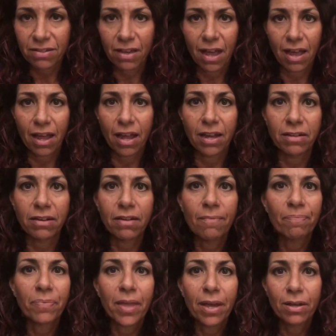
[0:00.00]
And
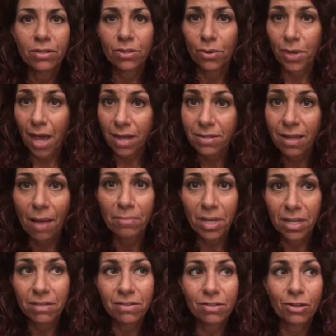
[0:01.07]
so yes, that
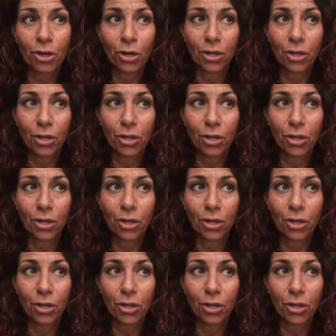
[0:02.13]
means